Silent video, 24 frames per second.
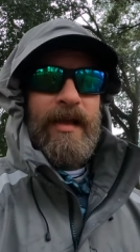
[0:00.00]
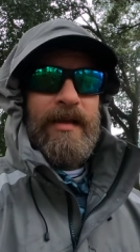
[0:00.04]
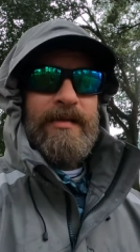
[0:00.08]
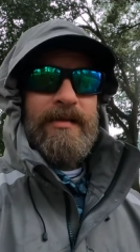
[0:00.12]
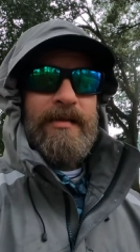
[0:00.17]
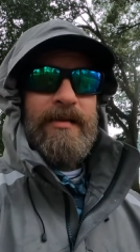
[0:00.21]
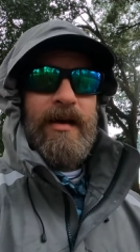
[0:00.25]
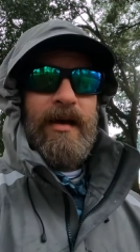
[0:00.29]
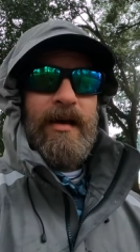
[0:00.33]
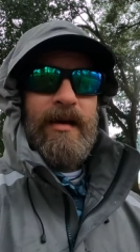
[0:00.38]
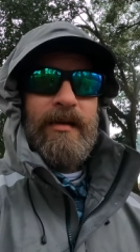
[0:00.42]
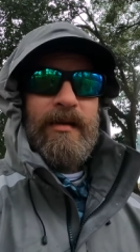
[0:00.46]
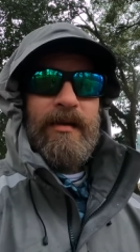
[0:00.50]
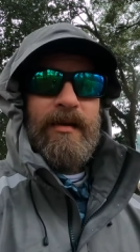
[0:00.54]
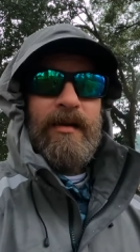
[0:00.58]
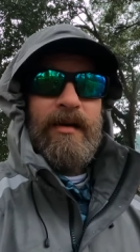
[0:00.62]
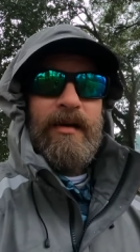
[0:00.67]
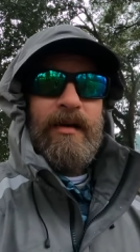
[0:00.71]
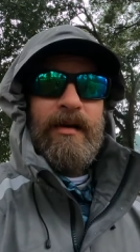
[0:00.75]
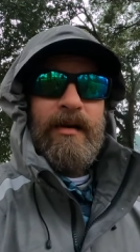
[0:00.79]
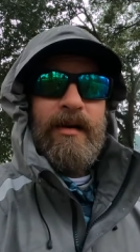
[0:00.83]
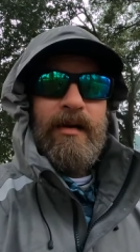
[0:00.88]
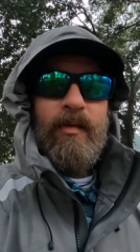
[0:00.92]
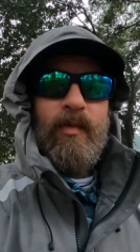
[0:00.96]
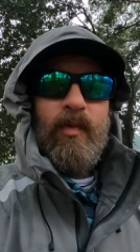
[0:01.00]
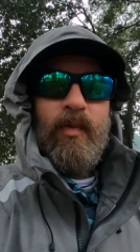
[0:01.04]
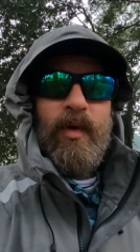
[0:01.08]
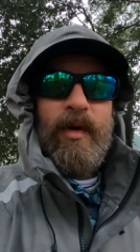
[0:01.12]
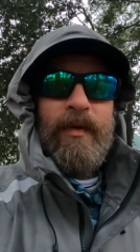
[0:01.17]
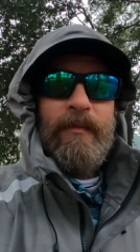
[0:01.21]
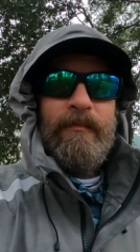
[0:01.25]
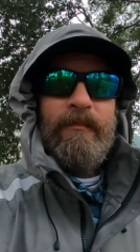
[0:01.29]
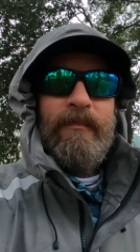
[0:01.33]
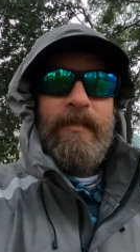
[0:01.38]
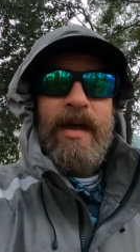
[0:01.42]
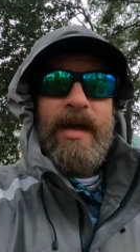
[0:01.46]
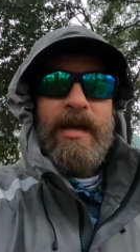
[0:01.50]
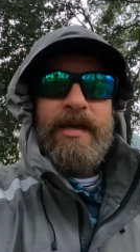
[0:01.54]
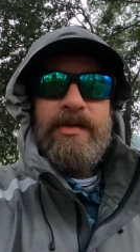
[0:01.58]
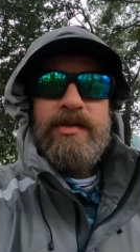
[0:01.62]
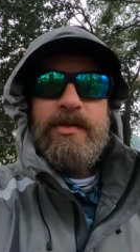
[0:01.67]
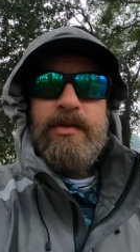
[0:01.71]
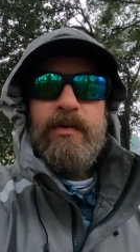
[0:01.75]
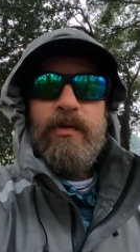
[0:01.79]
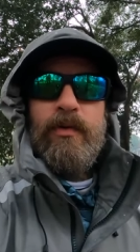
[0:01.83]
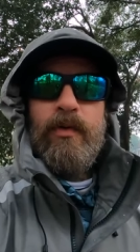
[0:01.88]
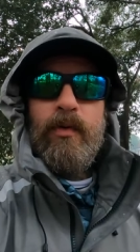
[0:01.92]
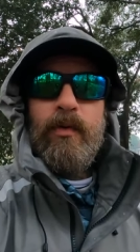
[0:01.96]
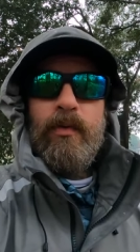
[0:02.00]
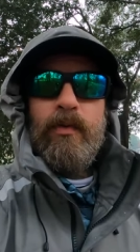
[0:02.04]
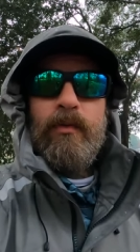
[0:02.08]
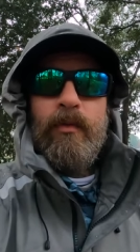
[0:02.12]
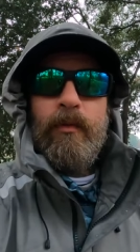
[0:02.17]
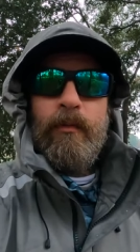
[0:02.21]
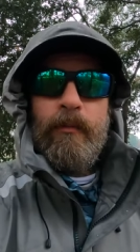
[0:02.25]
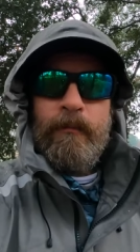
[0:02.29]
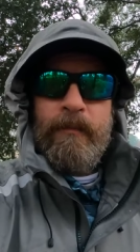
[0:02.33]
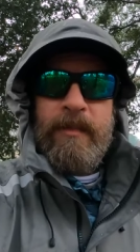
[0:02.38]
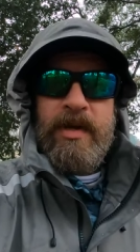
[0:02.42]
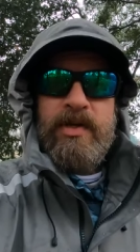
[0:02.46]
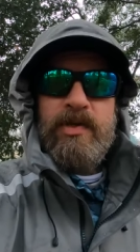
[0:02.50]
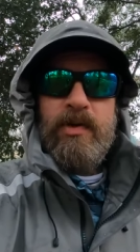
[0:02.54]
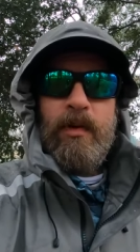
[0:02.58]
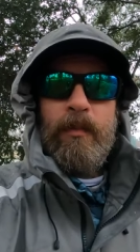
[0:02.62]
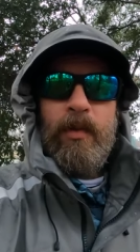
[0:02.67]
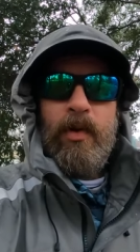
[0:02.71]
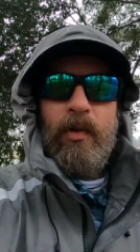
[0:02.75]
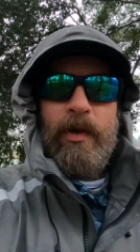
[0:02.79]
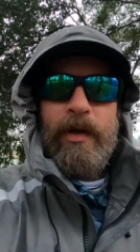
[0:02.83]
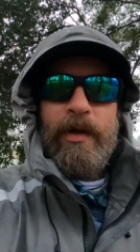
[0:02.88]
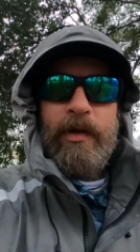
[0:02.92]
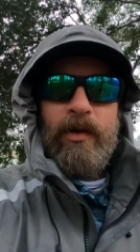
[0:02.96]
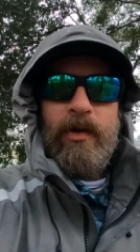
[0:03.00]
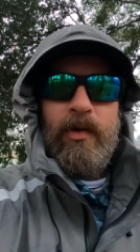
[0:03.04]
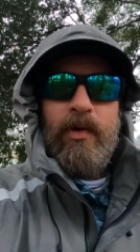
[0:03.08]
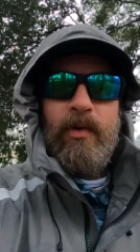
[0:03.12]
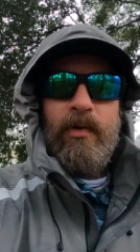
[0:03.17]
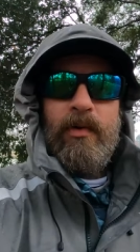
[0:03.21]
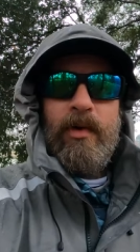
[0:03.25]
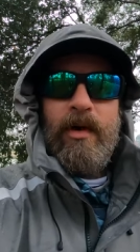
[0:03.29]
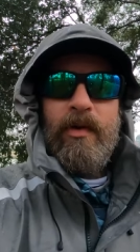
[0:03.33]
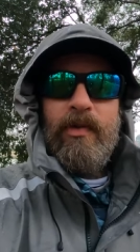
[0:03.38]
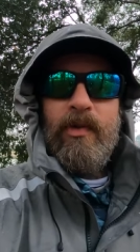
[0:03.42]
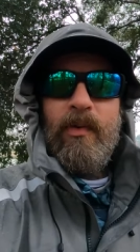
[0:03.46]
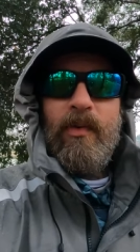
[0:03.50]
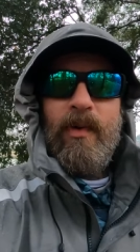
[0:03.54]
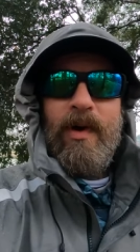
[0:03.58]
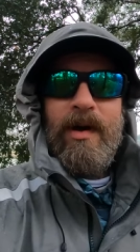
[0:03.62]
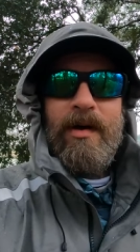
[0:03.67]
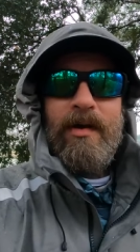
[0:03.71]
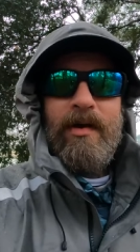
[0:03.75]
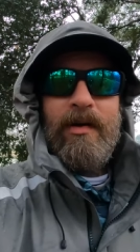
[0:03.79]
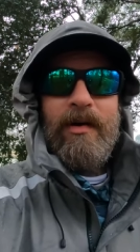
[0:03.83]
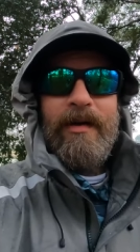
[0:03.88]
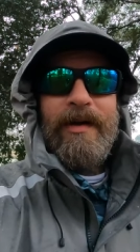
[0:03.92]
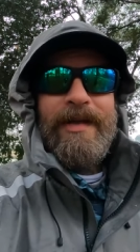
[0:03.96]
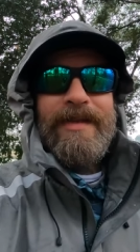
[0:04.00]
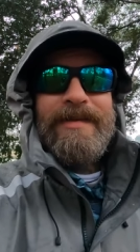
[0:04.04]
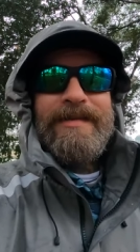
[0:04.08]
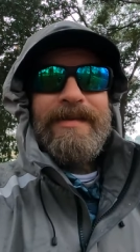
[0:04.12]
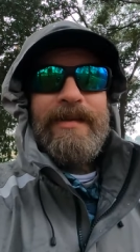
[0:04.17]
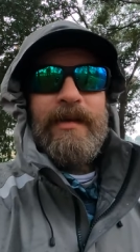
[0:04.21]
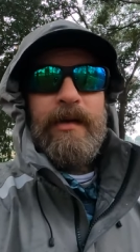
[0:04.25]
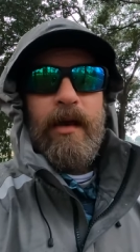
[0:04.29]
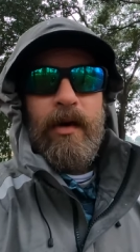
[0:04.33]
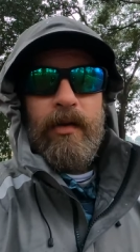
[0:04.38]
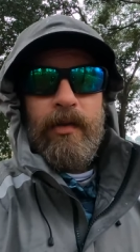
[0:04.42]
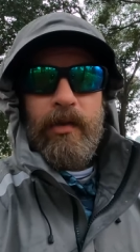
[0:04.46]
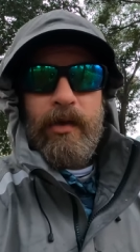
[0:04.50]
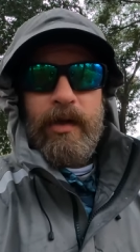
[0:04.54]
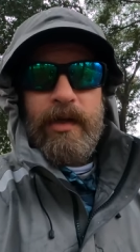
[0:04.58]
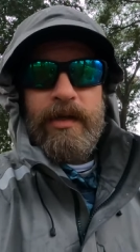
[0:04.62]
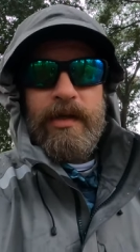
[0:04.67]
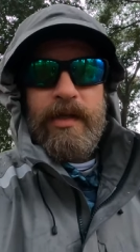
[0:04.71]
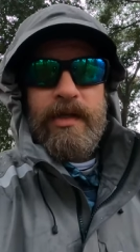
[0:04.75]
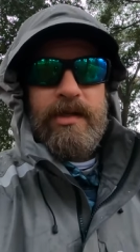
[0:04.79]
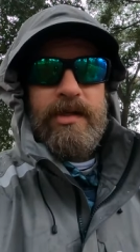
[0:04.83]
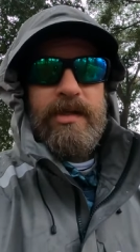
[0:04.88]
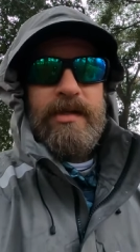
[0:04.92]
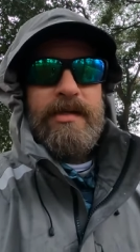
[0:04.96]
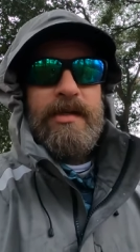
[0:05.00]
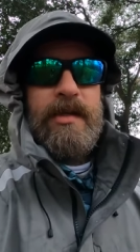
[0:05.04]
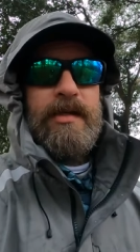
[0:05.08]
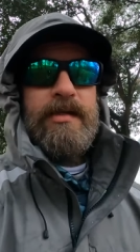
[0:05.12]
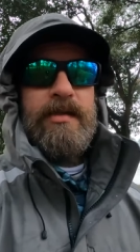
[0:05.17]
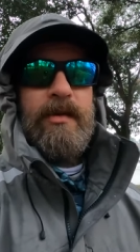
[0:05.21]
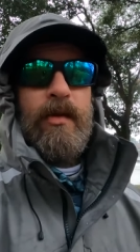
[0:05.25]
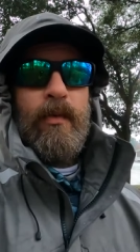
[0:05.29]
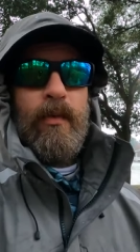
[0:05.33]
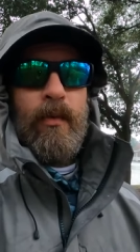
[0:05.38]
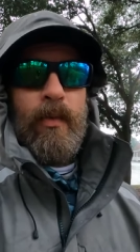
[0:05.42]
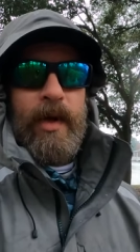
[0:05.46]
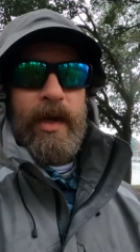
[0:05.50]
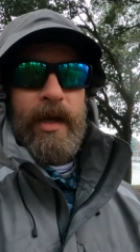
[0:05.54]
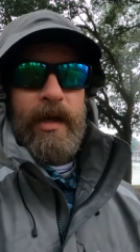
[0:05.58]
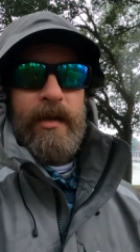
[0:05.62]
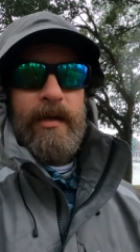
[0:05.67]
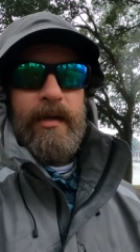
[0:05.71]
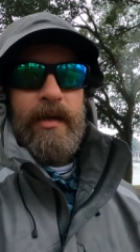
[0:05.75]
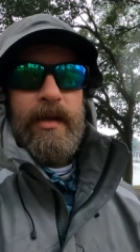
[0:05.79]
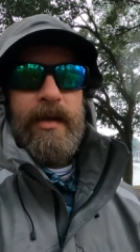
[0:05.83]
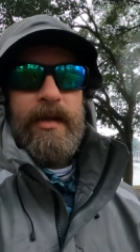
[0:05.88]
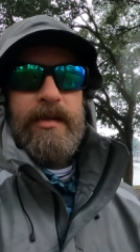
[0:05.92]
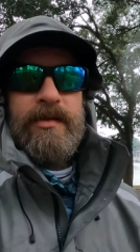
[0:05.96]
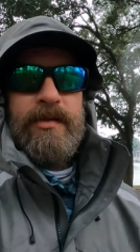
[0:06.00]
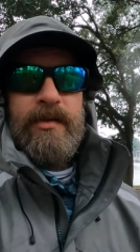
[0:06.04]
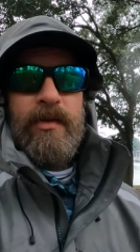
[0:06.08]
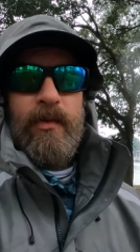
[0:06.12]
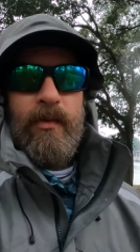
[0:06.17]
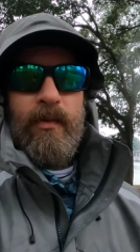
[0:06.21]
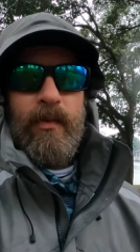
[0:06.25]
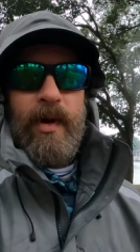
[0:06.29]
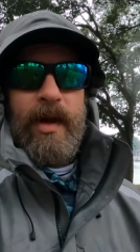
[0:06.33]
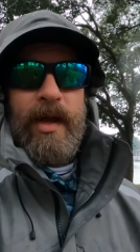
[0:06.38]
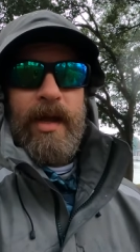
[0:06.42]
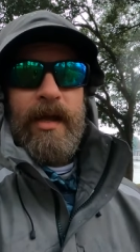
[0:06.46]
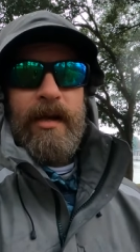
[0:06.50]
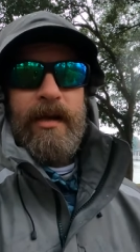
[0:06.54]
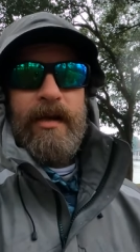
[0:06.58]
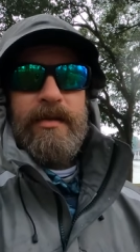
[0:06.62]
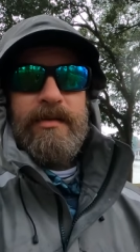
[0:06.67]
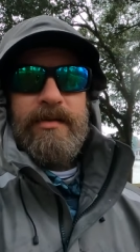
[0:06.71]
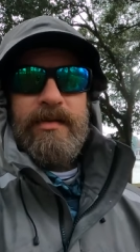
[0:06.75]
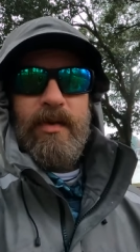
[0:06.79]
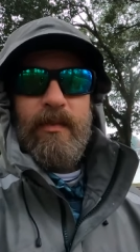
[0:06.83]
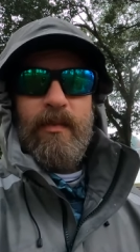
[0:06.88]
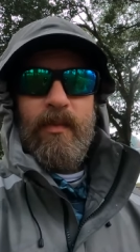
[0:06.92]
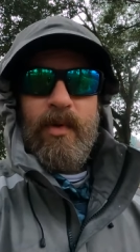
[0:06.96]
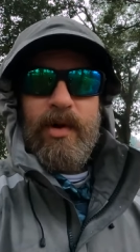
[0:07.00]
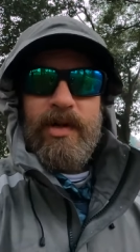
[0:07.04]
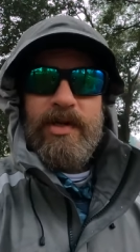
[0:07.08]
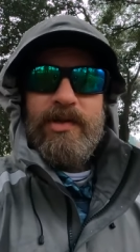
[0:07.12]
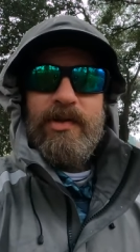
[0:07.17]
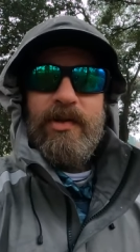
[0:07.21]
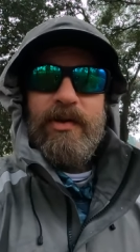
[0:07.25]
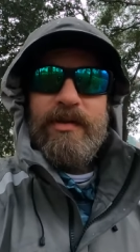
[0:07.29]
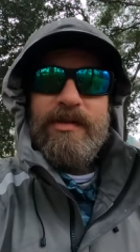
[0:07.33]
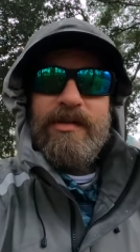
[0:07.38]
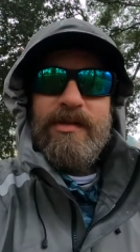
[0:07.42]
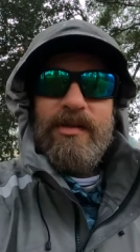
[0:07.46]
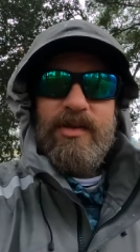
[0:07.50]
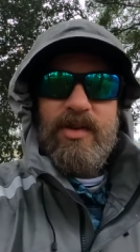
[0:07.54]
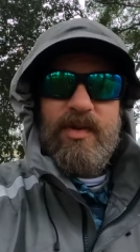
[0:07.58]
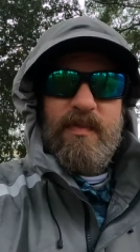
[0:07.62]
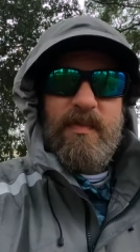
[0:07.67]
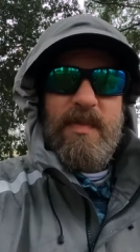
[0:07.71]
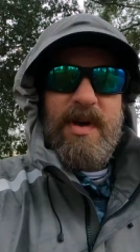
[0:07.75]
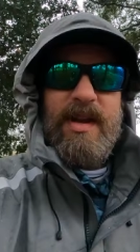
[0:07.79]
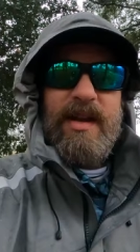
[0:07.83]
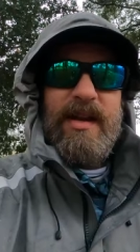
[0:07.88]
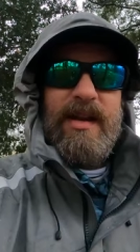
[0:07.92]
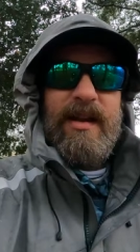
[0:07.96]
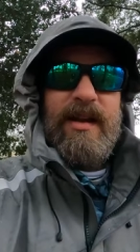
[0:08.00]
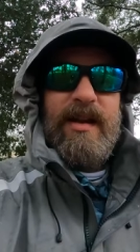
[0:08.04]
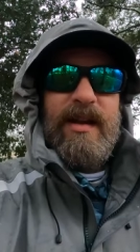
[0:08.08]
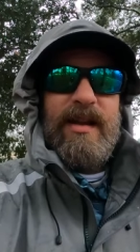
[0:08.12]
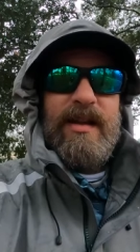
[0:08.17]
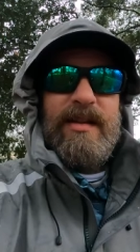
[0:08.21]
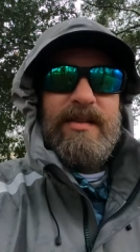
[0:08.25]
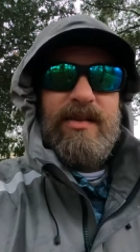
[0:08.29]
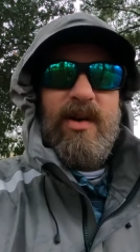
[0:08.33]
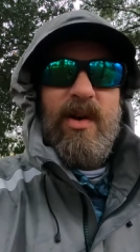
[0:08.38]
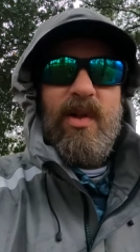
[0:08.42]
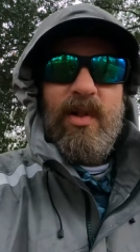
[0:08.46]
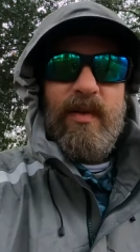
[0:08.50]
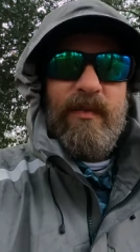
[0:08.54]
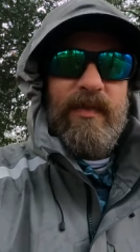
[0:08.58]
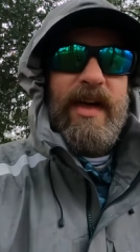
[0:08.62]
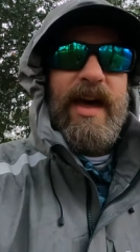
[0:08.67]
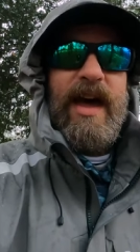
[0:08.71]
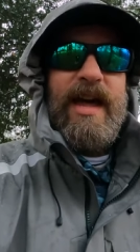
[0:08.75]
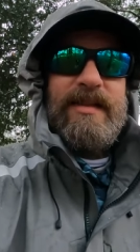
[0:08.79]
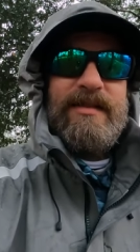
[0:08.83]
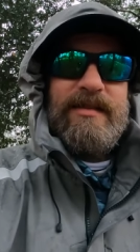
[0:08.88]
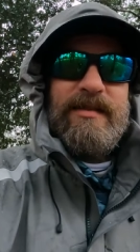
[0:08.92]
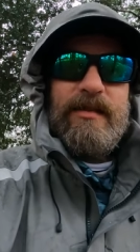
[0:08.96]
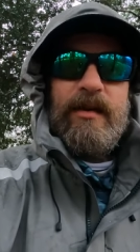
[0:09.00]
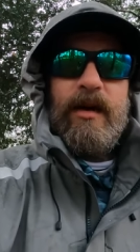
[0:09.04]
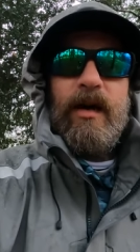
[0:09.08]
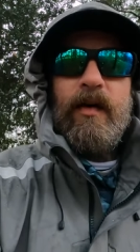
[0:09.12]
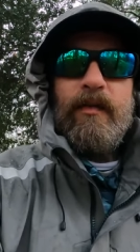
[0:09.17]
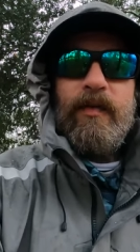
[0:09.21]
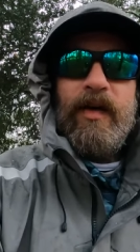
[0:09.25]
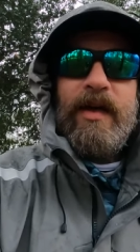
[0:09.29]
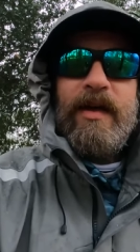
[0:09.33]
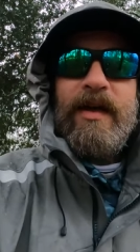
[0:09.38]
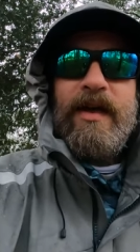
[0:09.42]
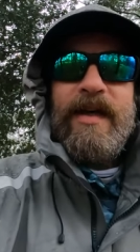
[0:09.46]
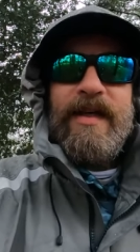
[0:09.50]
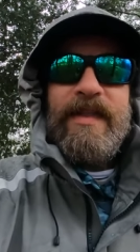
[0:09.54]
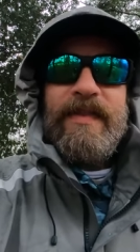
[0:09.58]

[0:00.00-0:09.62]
That's not uh, what makes you miserable and cold on the water. It's the other conditions. It's the wind, it's the rain, it's the moisture, it's the humidity, it's all of that stuff.